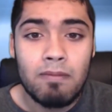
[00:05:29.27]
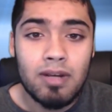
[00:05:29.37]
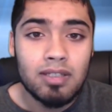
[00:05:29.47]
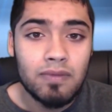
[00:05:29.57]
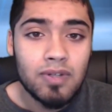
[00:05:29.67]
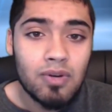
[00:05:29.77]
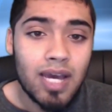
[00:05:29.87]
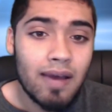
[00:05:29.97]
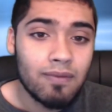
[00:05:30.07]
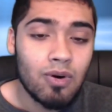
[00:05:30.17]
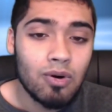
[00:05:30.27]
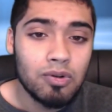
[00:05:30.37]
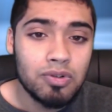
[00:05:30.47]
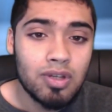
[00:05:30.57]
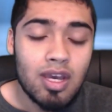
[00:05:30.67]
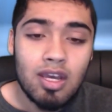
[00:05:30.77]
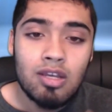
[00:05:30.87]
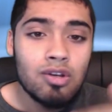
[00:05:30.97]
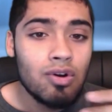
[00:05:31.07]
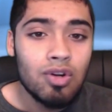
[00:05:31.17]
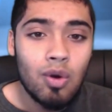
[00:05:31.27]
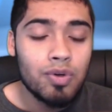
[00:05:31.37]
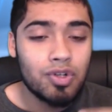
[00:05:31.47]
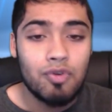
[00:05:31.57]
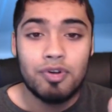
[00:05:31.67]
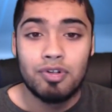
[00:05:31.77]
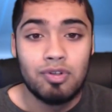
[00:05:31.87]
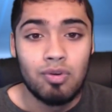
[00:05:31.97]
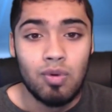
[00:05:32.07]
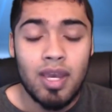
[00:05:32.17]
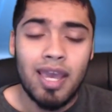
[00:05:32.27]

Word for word: Because if you don't have goals, you don't know what you're going to do.